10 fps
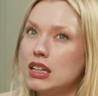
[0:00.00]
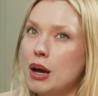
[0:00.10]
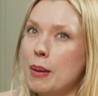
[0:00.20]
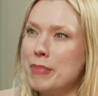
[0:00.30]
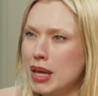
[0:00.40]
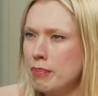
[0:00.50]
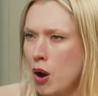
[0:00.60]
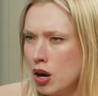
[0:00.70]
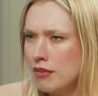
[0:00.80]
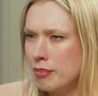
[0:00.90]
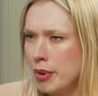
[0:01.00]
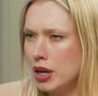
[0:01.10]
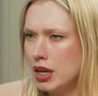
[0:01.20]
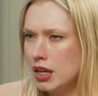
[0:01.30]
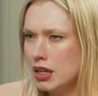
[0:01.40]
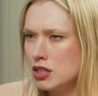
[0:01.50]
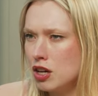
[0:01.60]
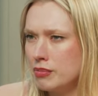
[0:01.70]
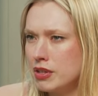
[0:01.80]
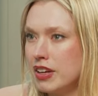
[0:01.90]
a big part of the market in
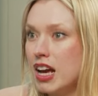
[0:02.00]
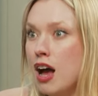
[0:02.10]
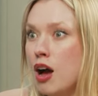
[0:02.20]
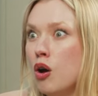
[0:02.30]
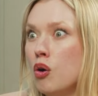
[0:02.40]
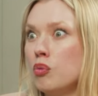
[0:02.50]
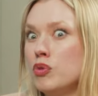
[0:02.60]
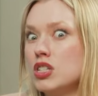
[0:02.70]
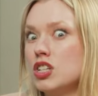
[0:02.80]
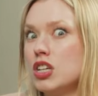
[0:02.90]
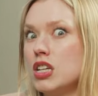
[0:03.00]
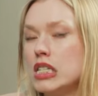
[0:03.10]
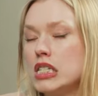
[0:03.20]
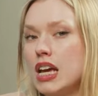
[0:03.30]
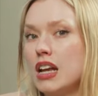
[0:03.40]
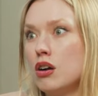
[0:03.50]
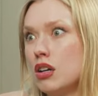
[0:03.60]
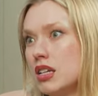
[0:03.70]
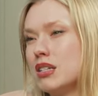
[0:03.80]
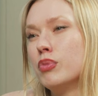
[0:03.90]
terms of like how musicians and
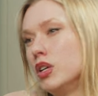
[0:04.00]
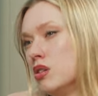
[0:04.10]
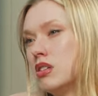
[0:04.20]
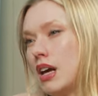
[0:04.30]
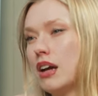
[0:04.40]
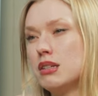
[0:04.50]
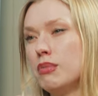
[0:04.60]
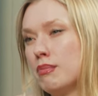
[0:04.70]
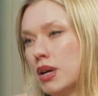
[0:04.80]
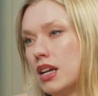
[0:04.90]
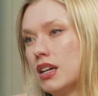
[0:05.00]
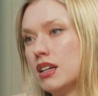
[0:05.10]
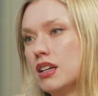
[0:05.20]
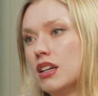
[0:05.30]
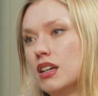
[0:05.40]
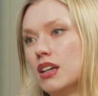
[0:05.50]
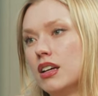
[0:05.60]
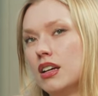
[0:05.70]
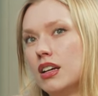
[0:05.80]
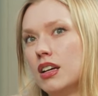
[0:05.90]
artists and producers actually make money. Okay.
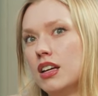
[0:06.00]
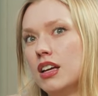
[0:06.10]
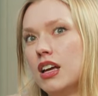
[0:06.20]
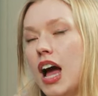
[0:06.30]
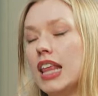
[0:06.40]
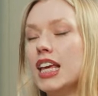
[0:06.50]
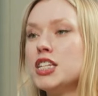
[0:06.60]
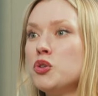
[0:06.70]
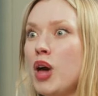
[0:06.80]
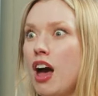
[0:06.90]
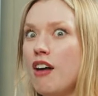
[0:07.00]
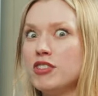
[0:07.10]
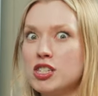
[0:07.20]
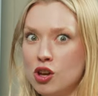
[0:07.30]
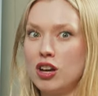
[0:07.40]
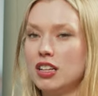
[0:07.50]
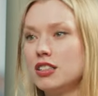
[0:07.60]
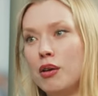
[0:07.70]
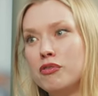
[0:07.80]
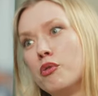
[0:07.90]
Unless you have a song in the
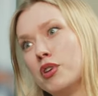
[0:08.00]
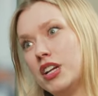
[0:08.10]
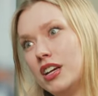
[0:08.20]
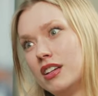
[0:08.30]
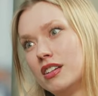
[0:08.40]
top 40,